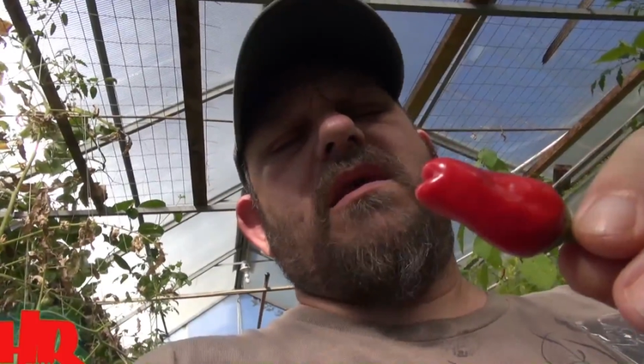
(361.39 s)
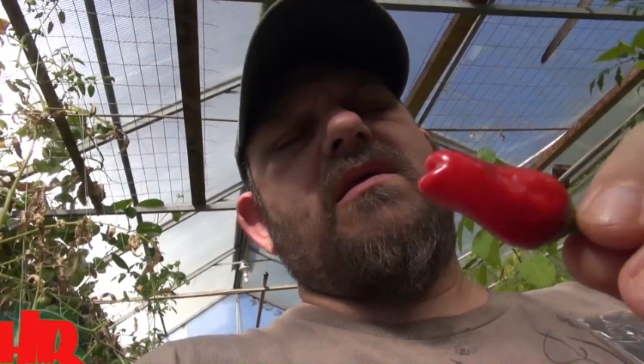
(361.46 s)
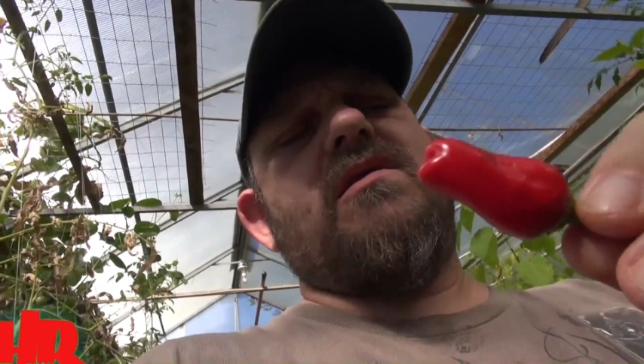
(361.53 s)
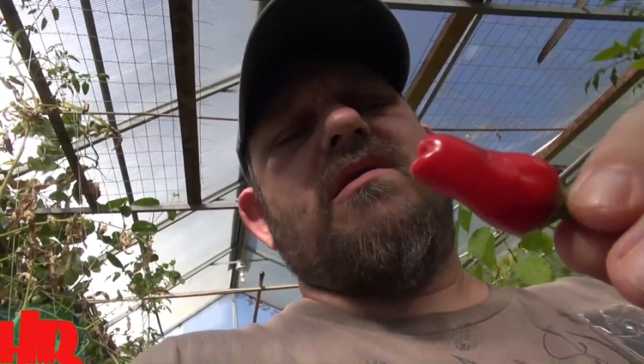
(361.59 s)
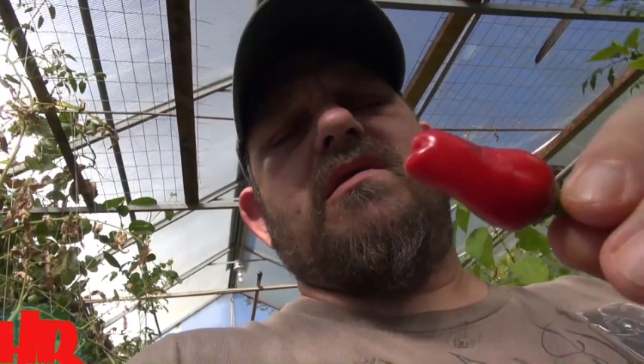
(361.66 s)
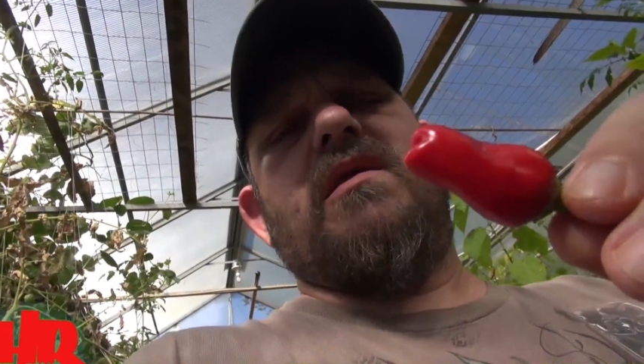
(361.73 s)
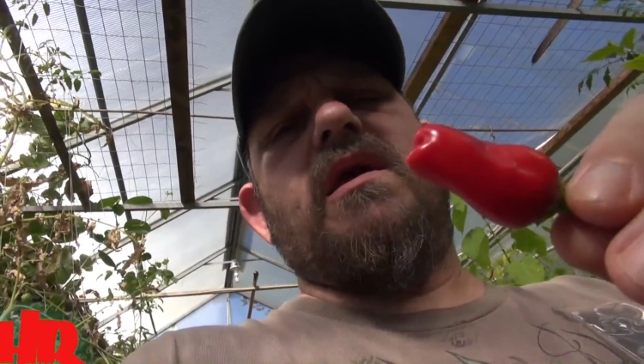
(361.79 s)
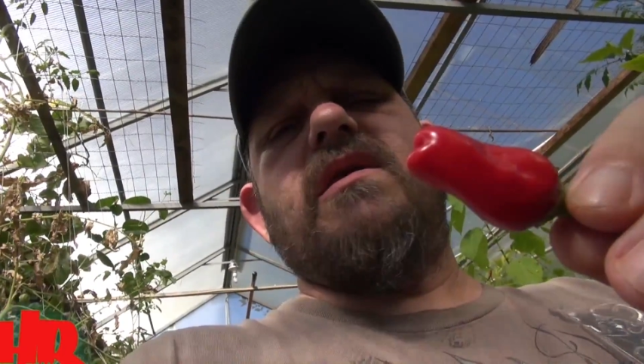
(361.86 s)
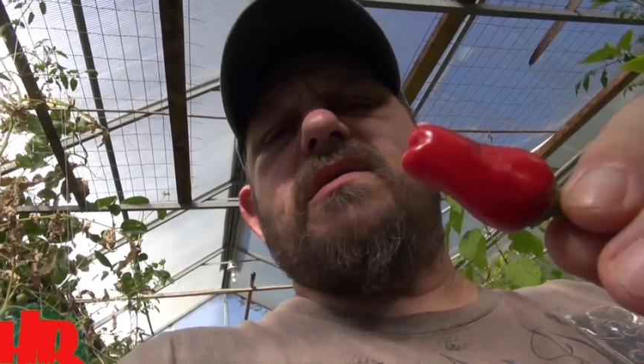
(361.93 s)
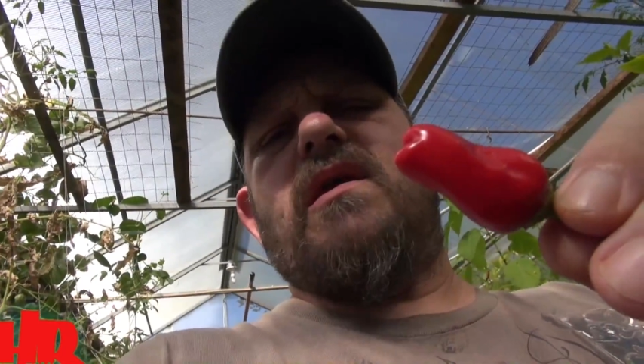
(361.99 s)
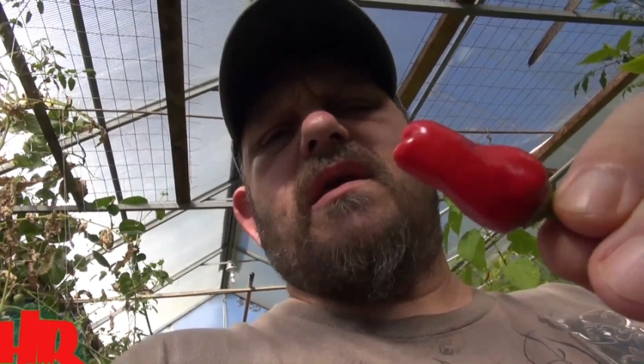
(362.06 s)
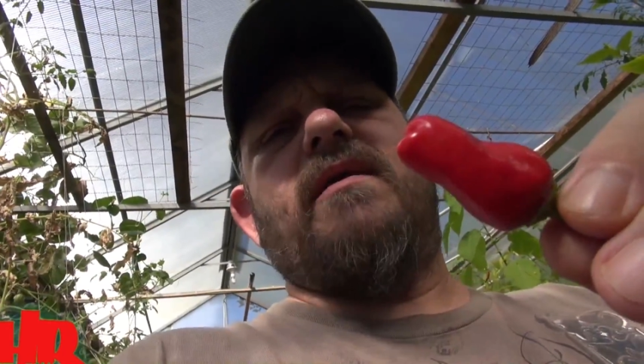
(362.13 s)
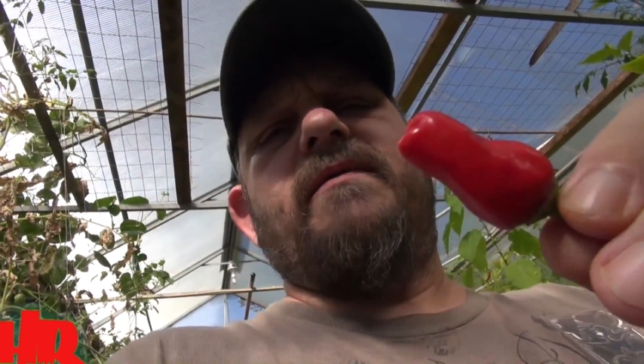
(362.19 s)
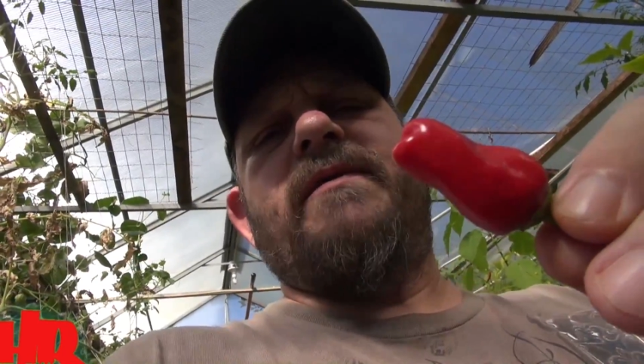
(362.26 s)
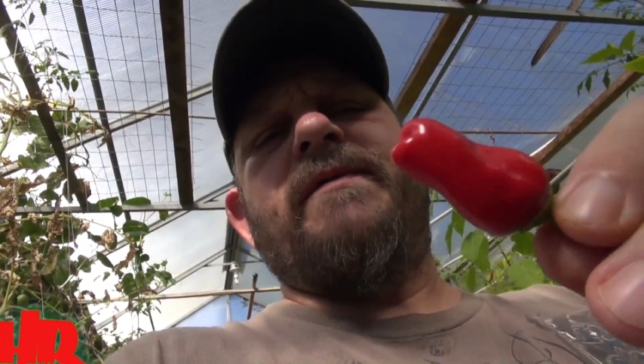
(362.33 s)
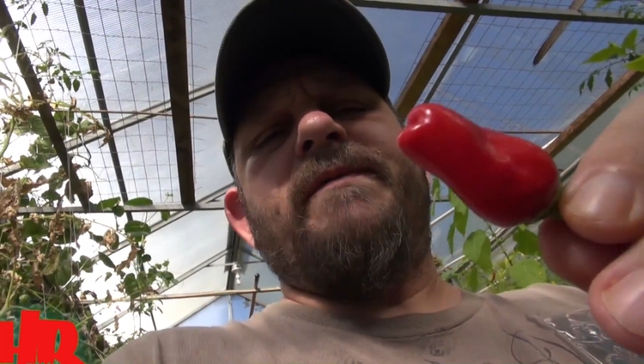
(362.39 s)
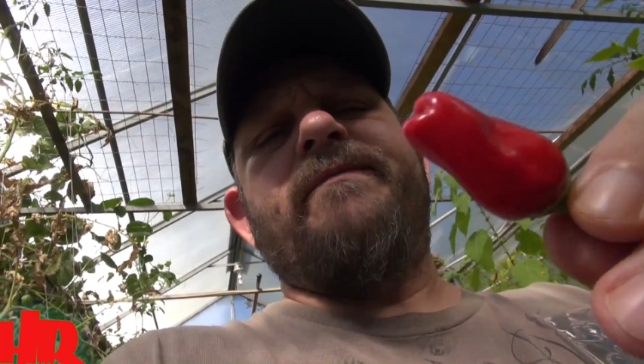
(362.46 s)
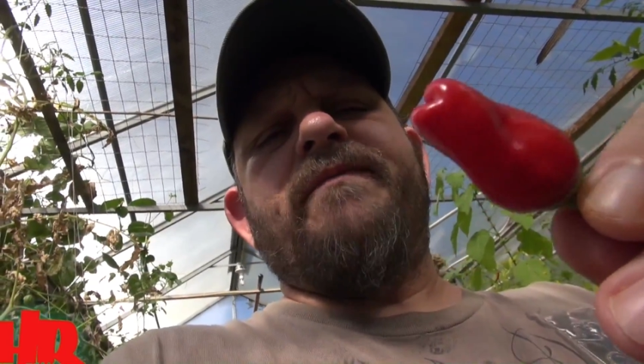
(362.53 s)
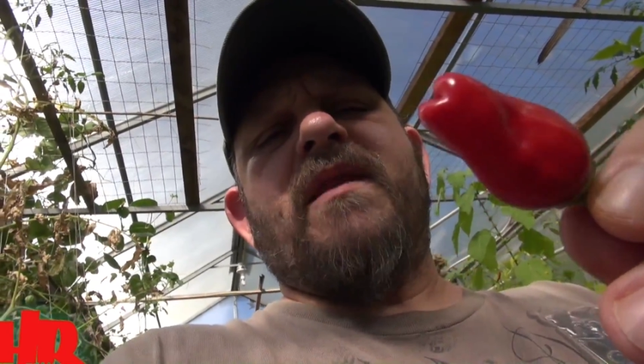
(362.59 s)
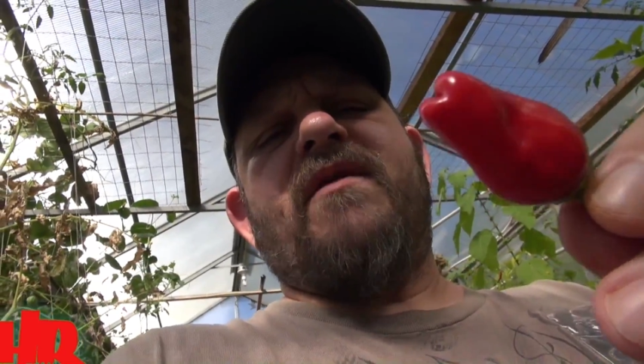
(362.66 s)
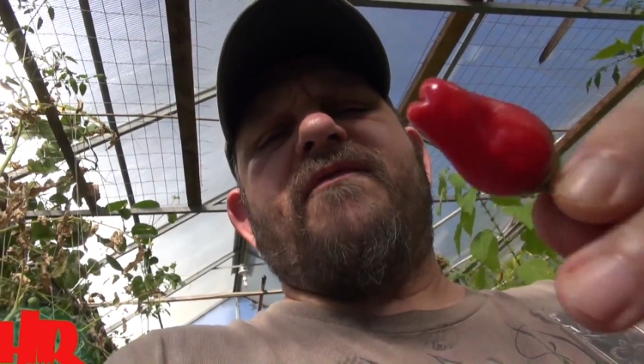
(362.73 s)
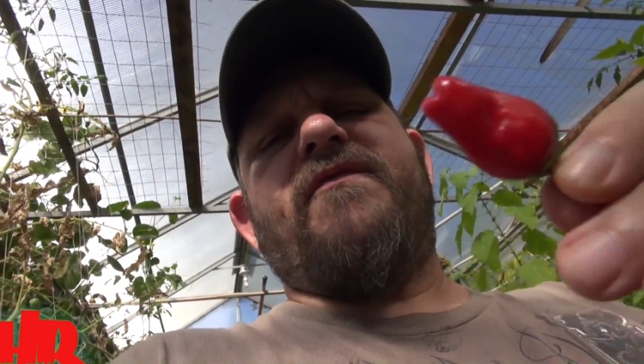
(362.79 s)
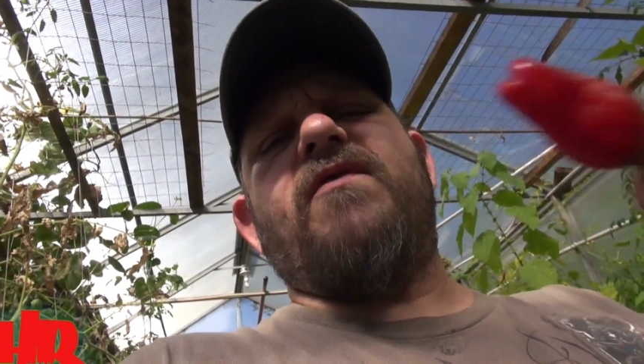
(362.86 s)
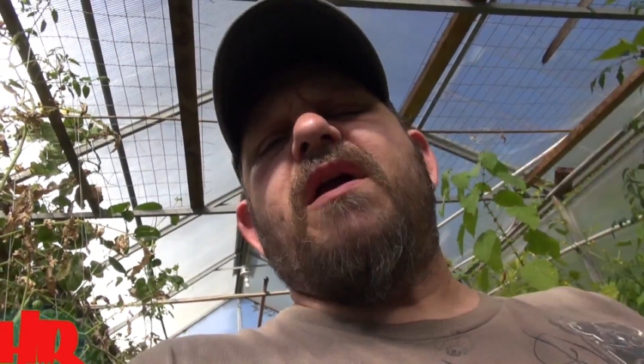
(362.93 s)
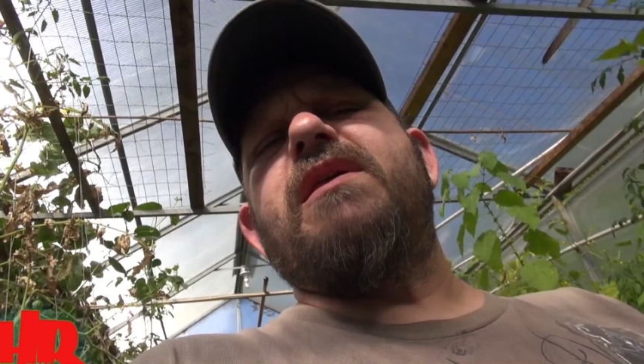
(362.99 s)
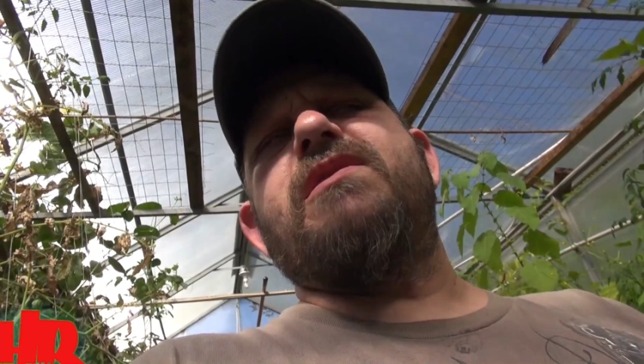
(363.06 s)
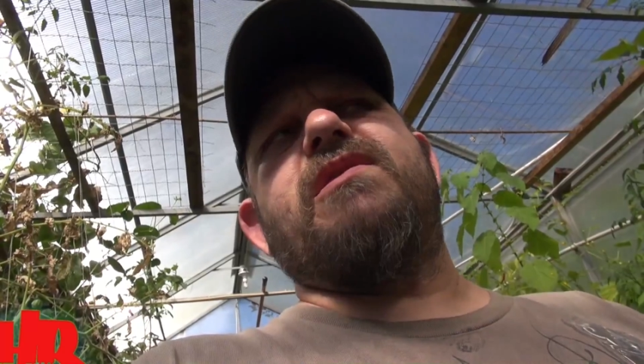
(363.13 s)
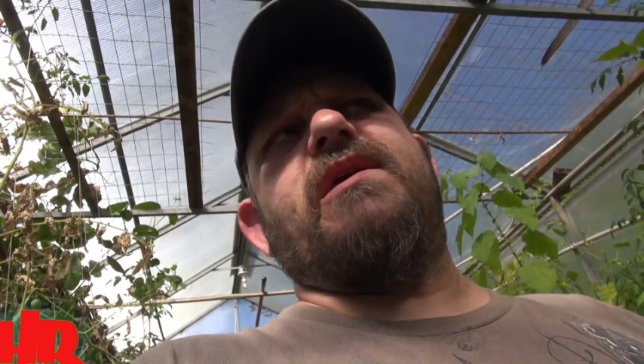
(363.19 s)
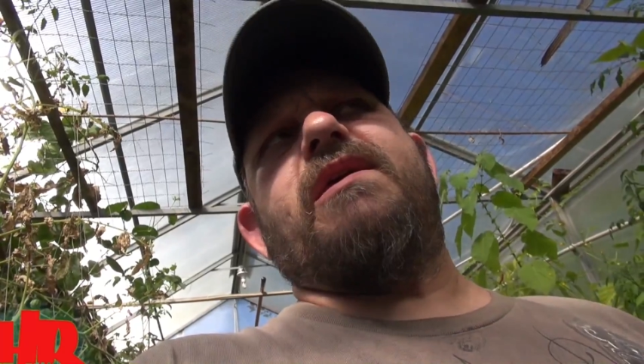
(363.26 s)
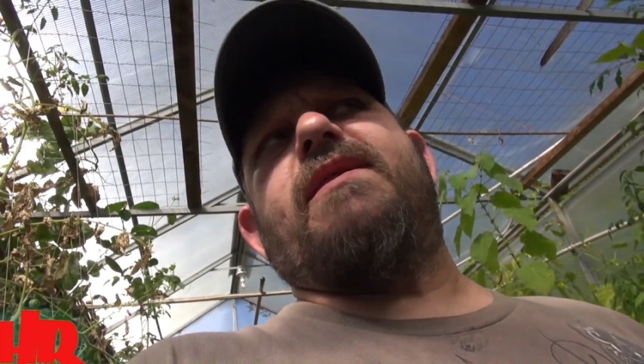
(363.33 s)
this sneezing
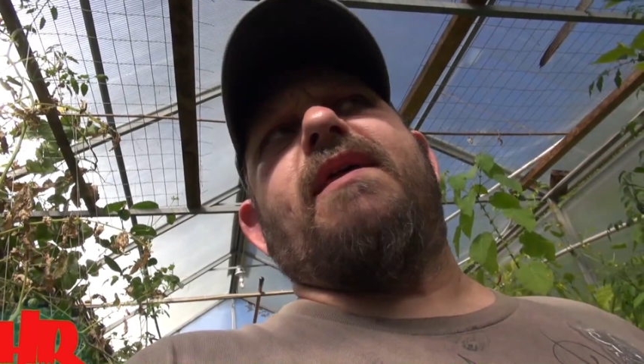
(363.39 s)
frenzy